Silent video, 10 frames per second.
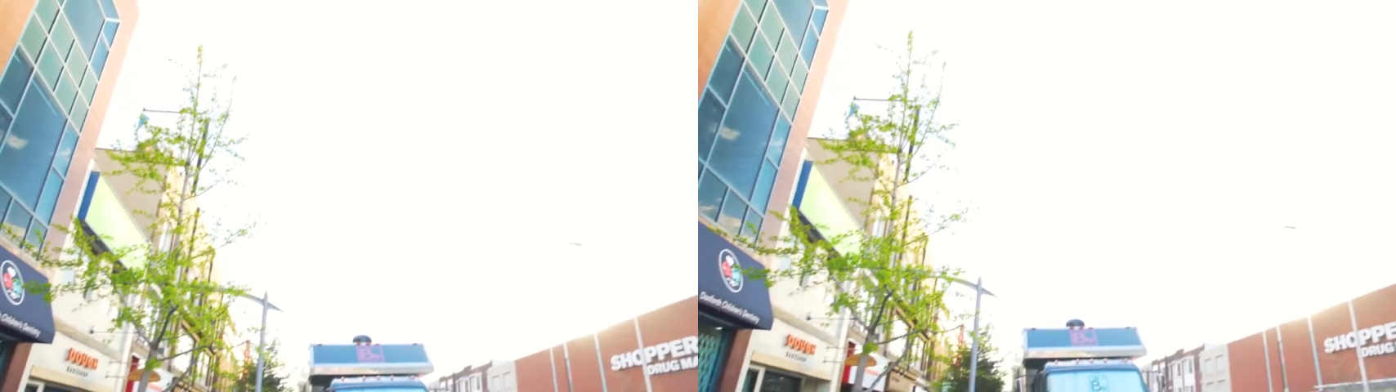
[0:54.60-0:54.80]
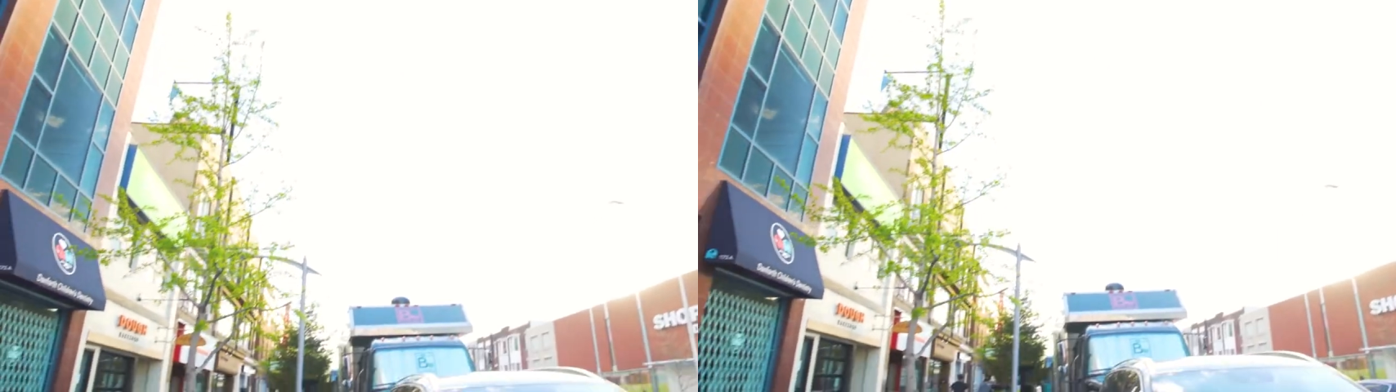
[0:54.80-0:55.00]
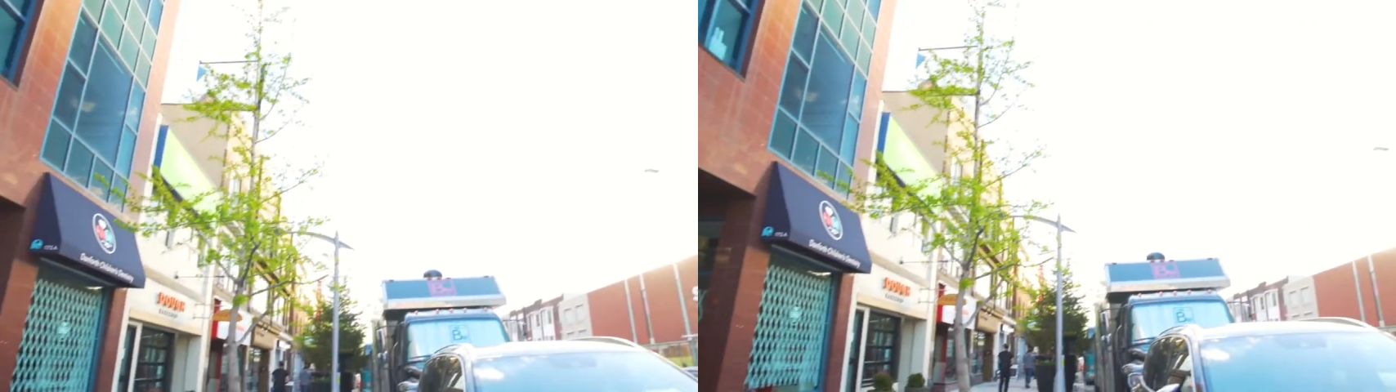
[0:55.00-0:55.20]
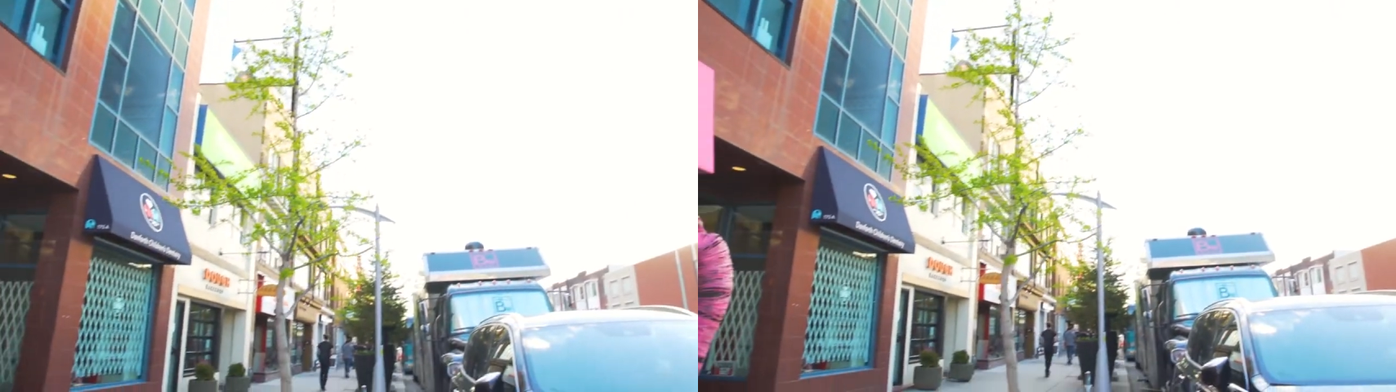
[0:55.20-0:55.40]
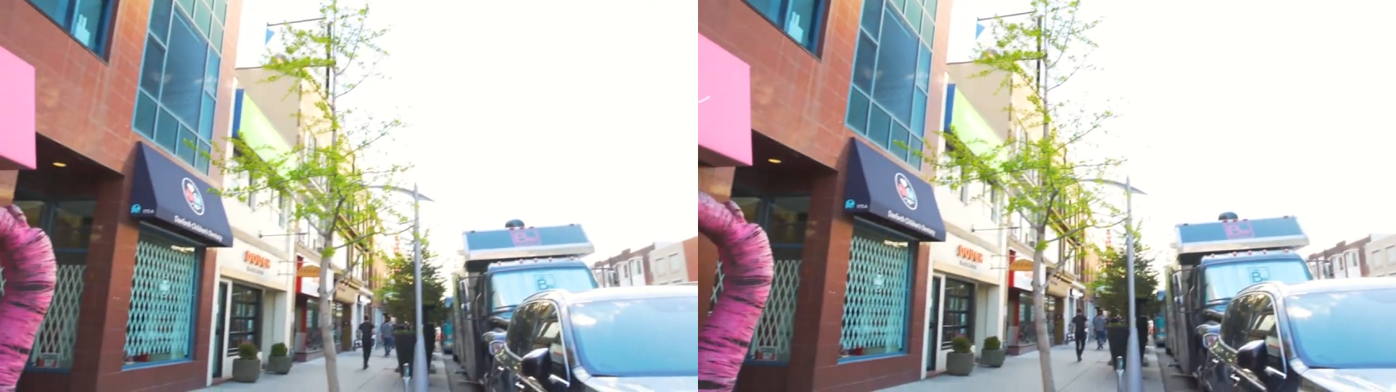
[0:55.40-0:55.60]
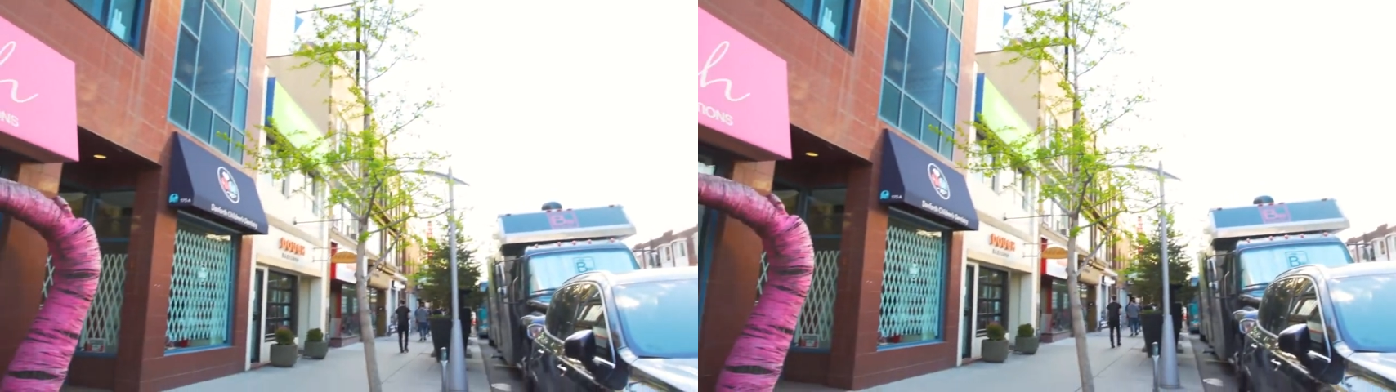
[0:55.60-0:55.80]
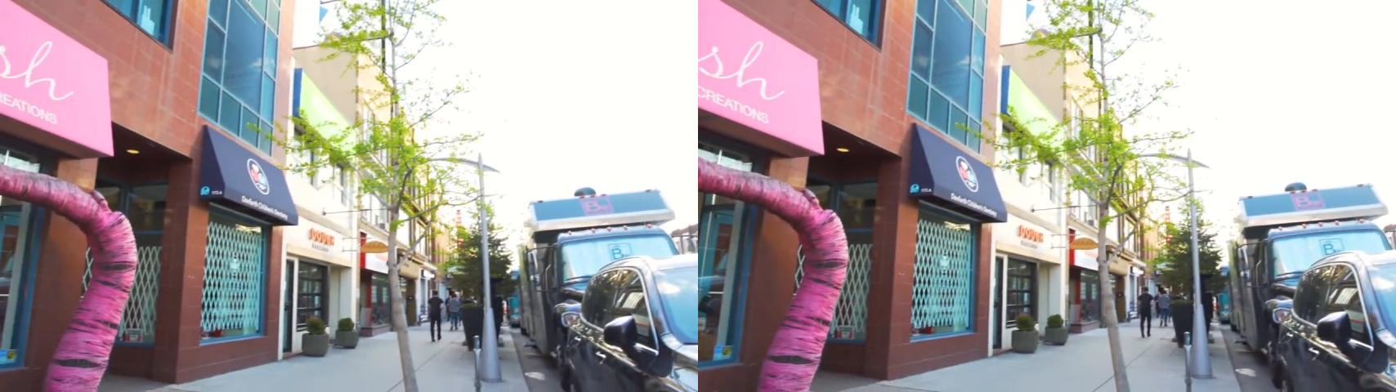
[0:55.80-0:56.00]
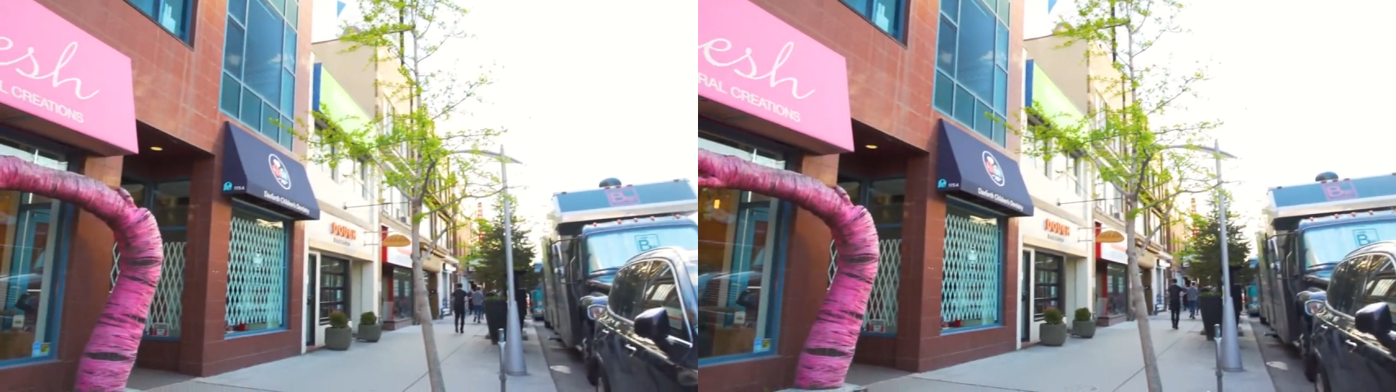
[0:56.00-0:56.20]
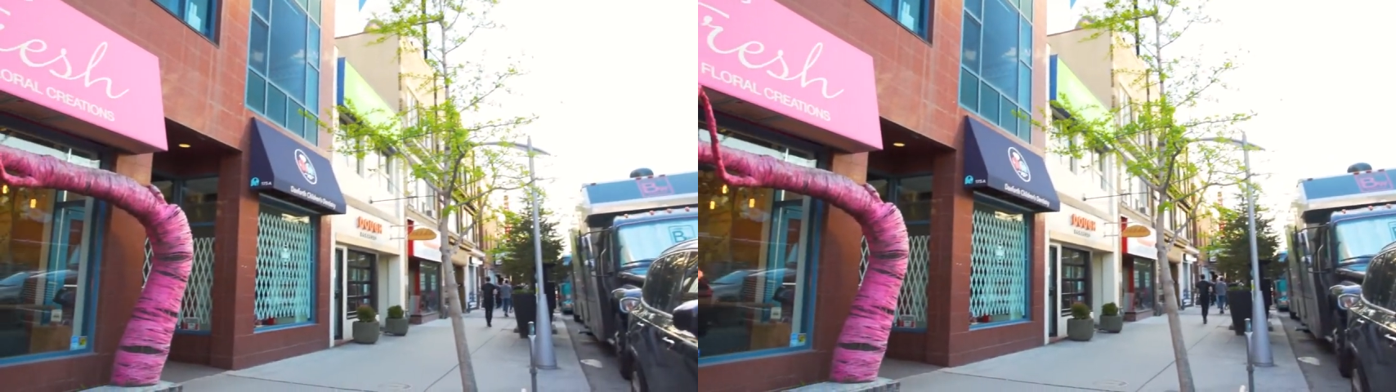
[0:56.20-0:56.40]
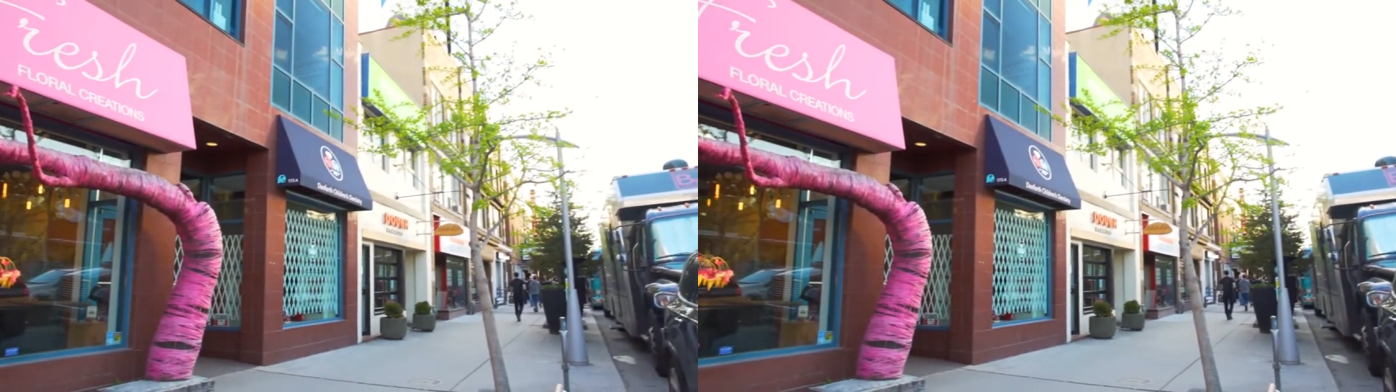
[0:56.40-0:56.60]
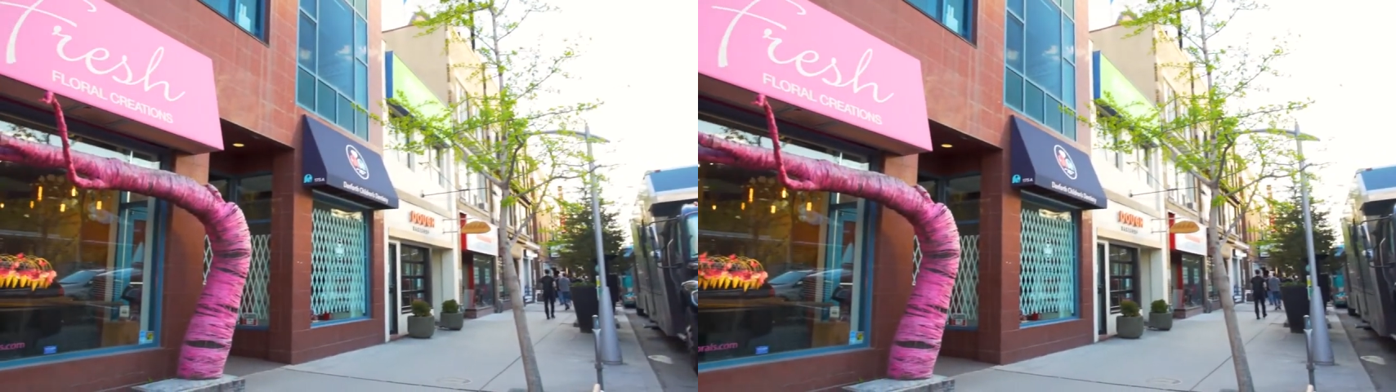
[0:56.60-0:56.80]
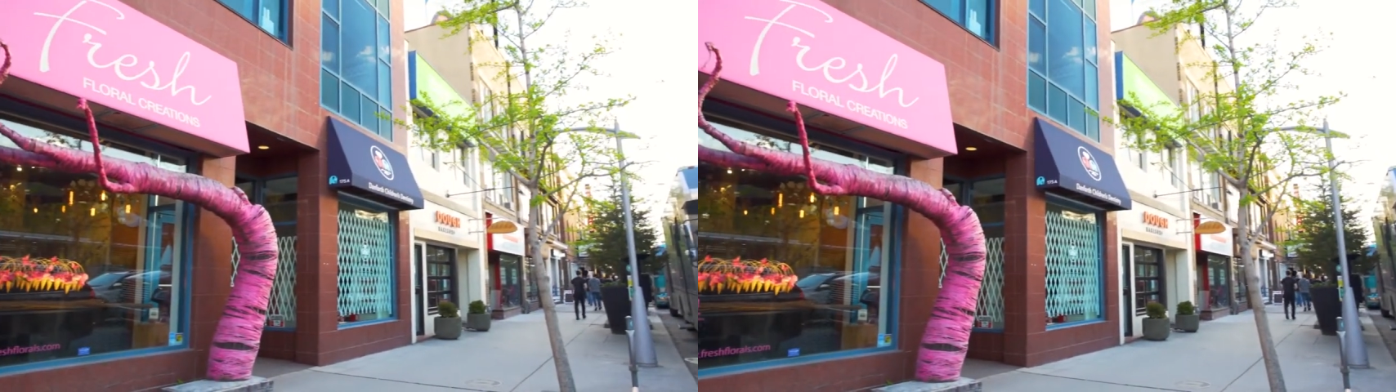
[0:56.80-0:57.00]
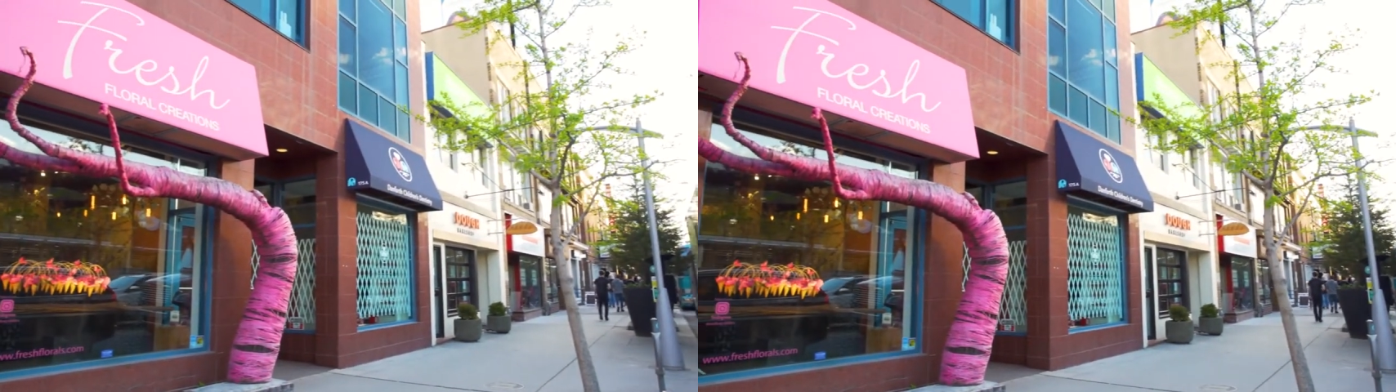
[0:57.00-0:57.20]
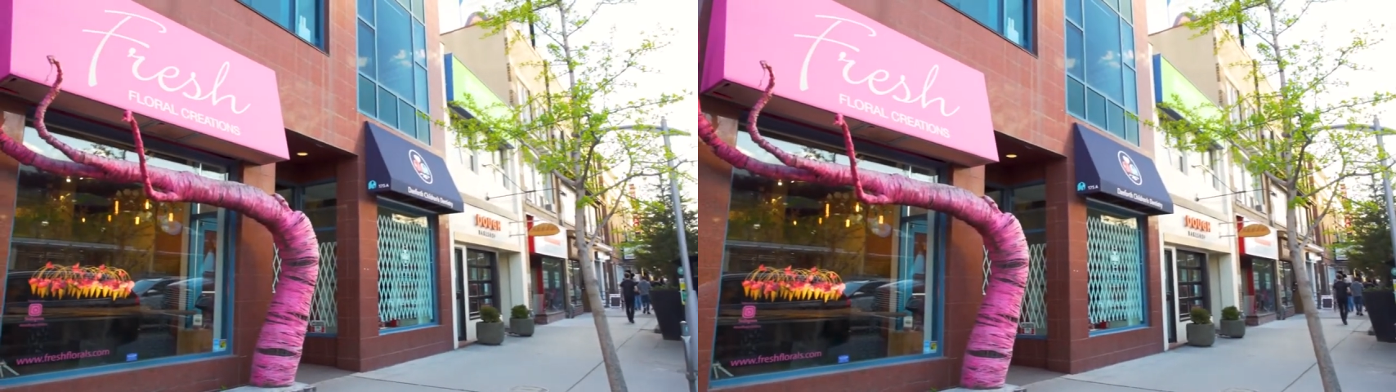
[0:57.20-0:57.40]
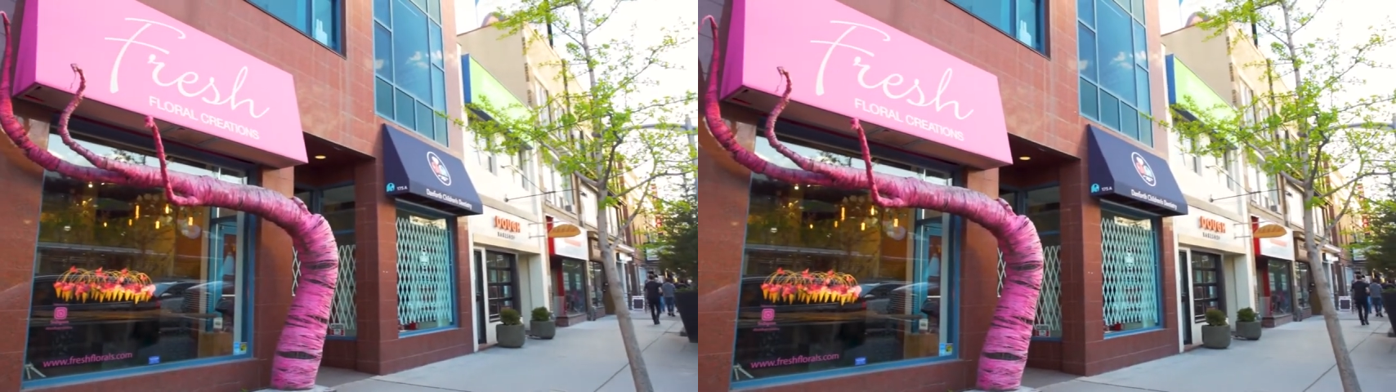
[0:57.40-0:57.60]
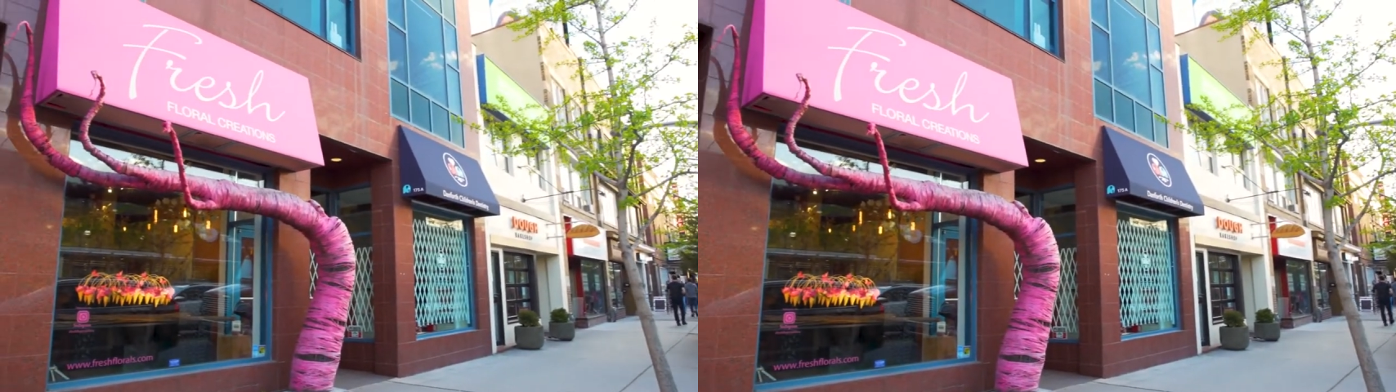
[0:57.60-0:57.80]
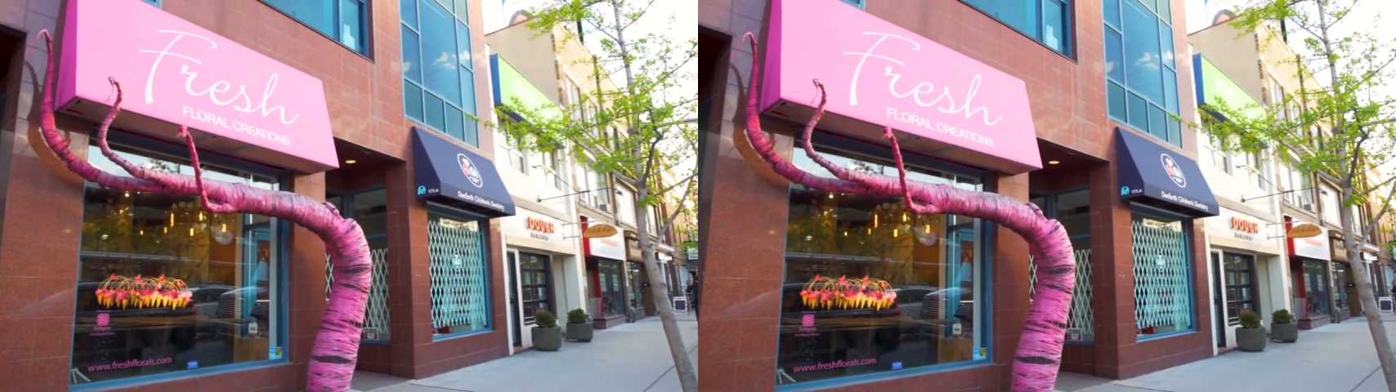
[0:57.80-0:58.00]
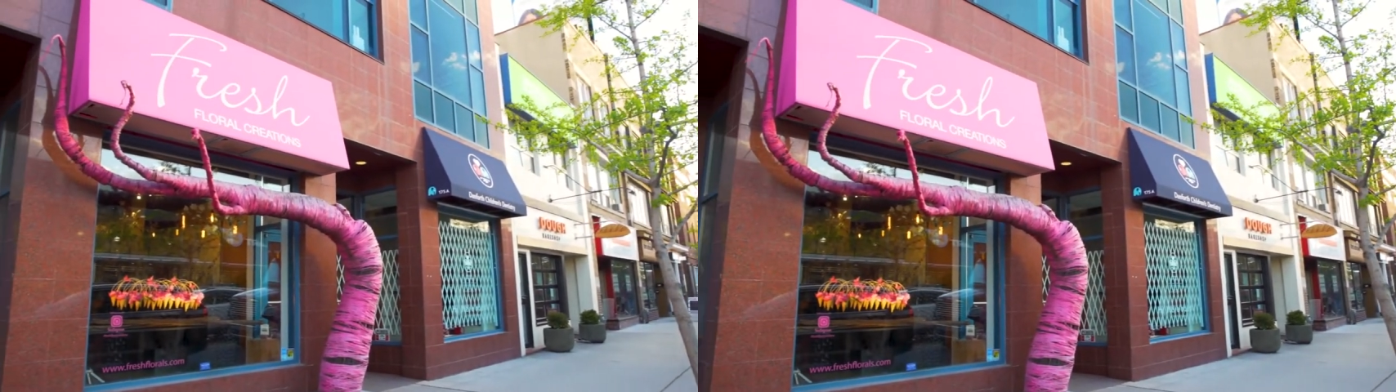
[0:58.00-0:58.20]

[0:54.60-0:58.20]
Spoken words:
(no speaker visible)